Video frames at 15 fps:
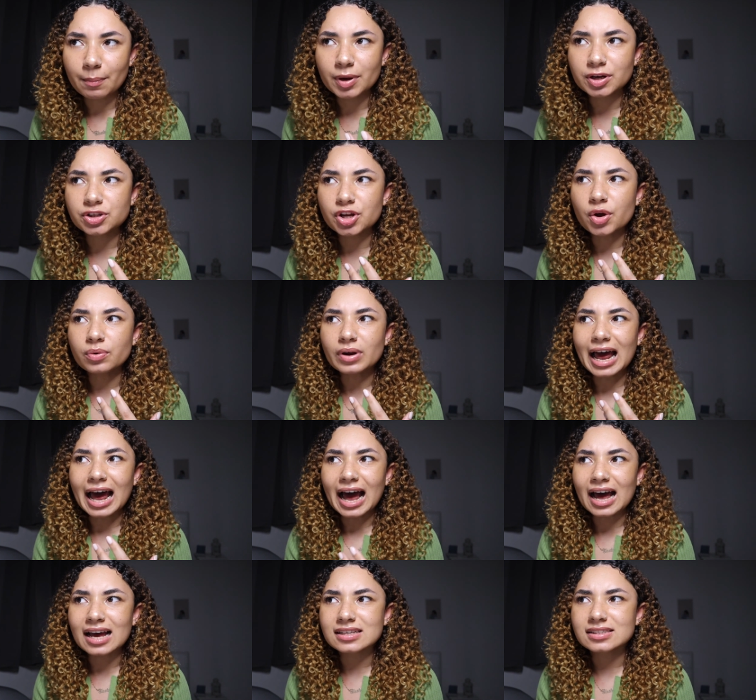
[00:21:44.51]
but don't
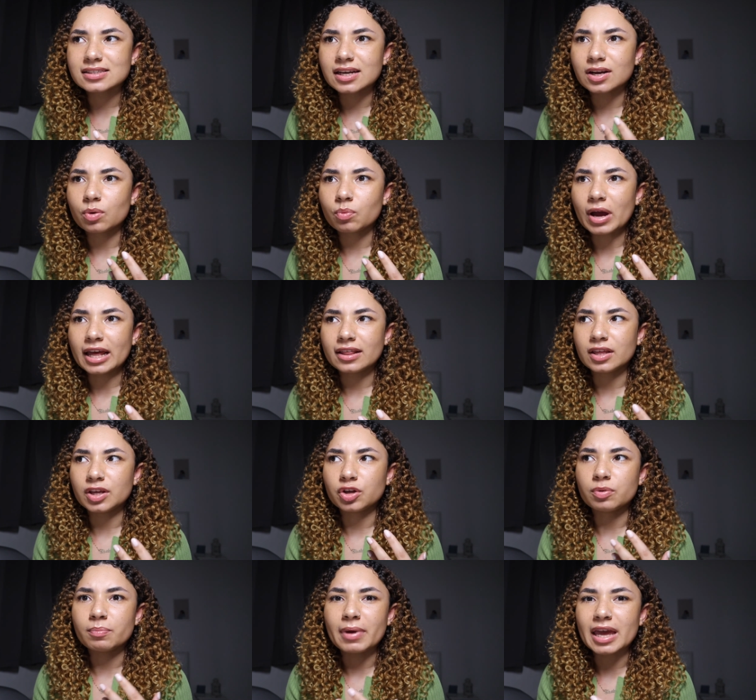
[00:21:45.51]
ask in a way that
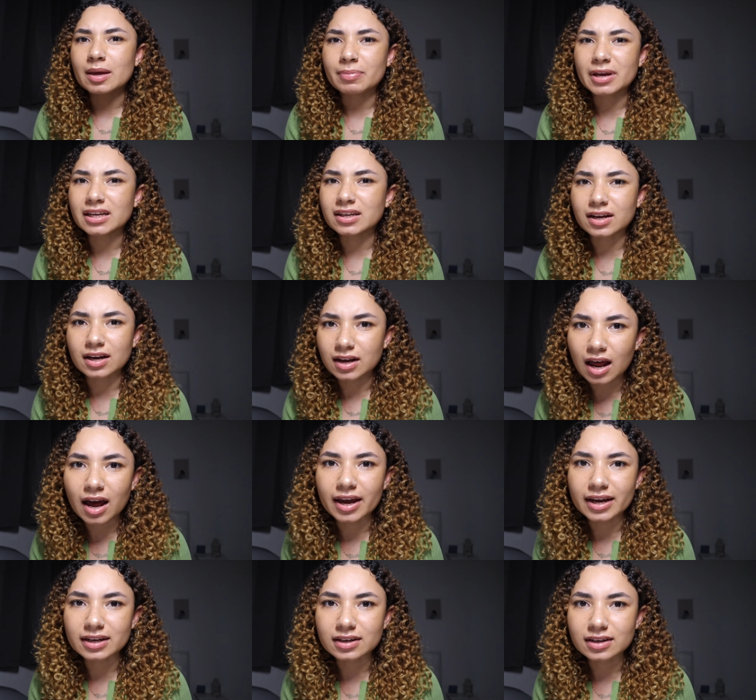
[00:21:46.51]
you may be
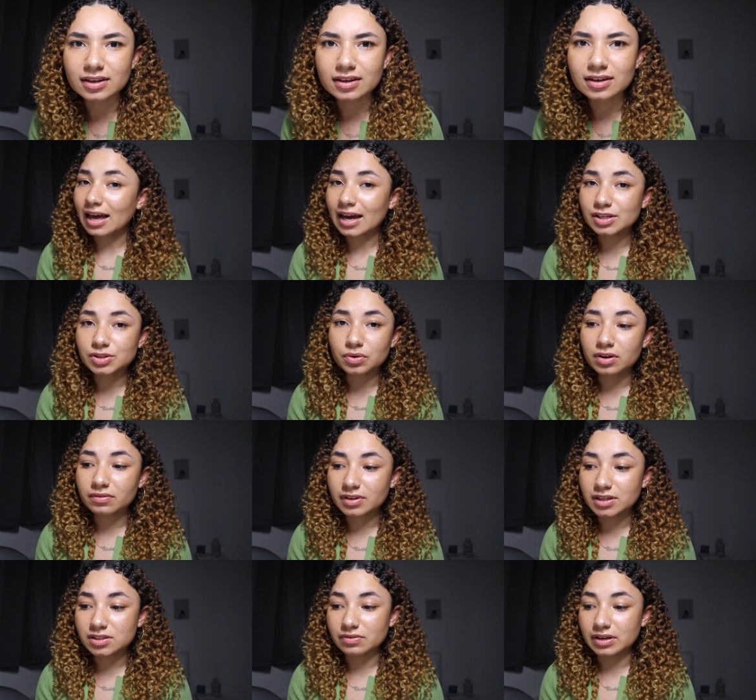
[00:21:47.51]
declined. That is all of
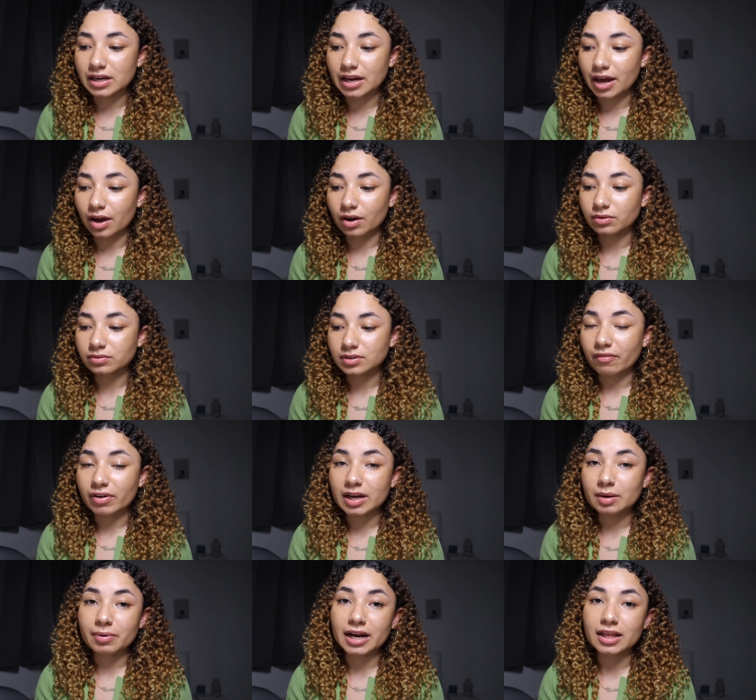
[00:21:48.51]
this video. I
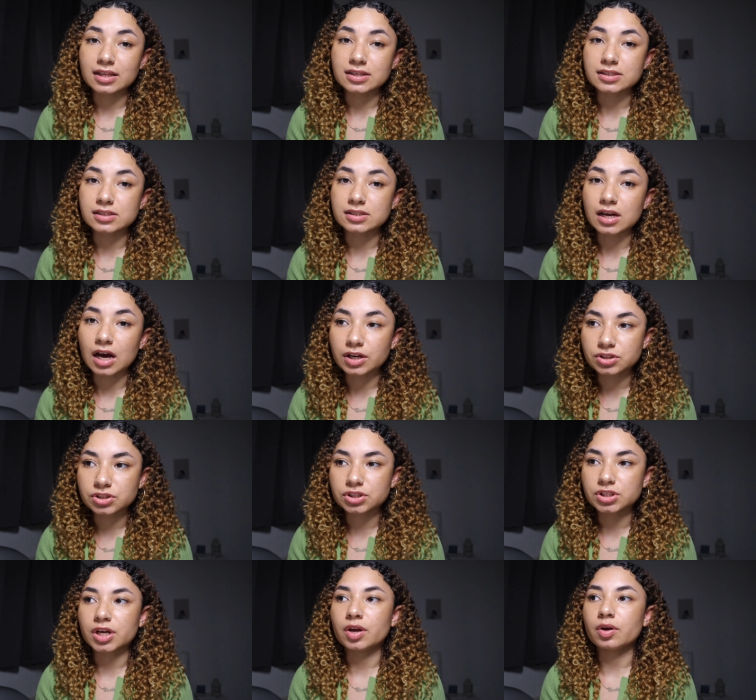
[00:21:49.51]
really pray this has
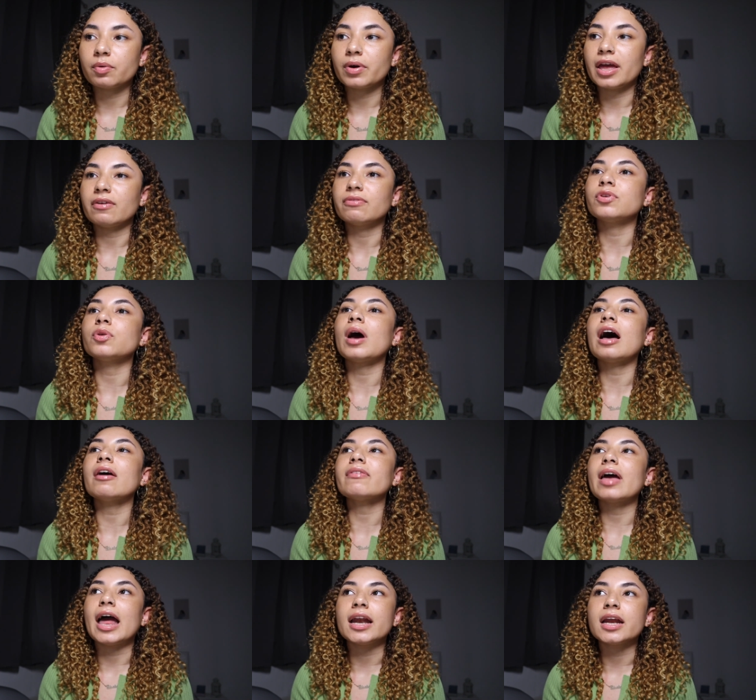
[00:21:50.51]
touched you. If you
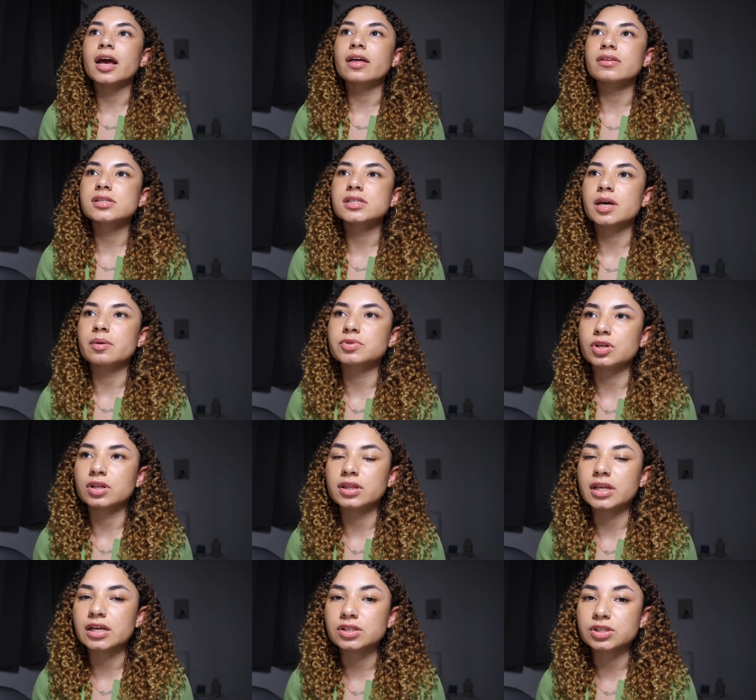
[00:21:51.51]
have any other tips on
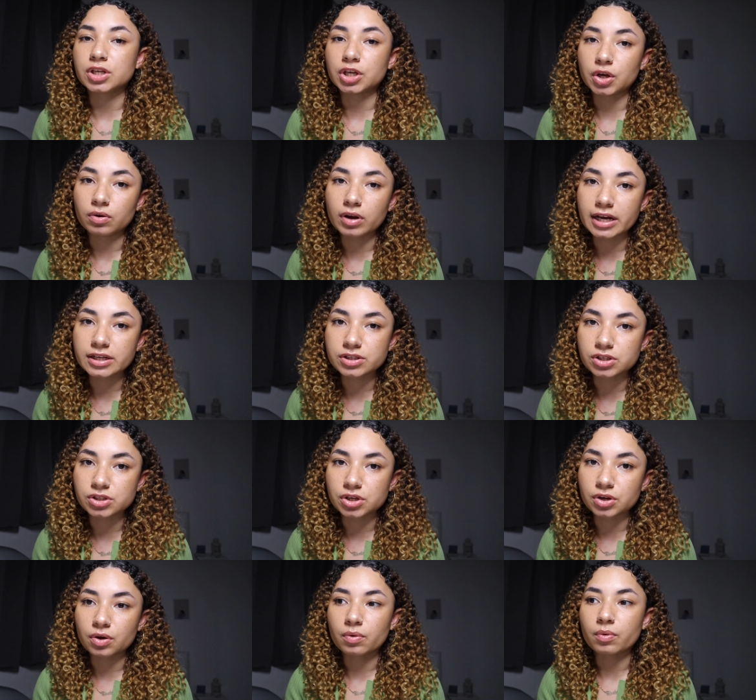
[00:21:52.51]
things that you like to
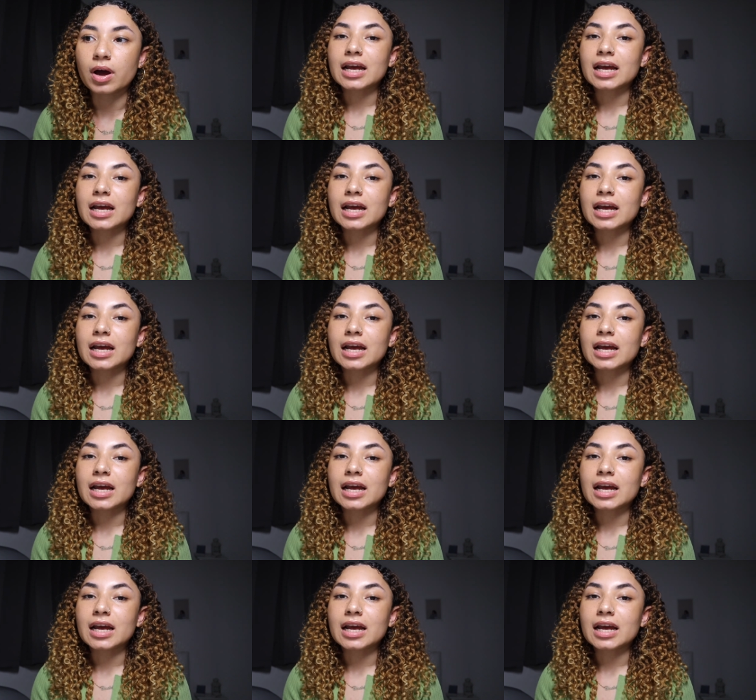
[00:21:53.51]
do,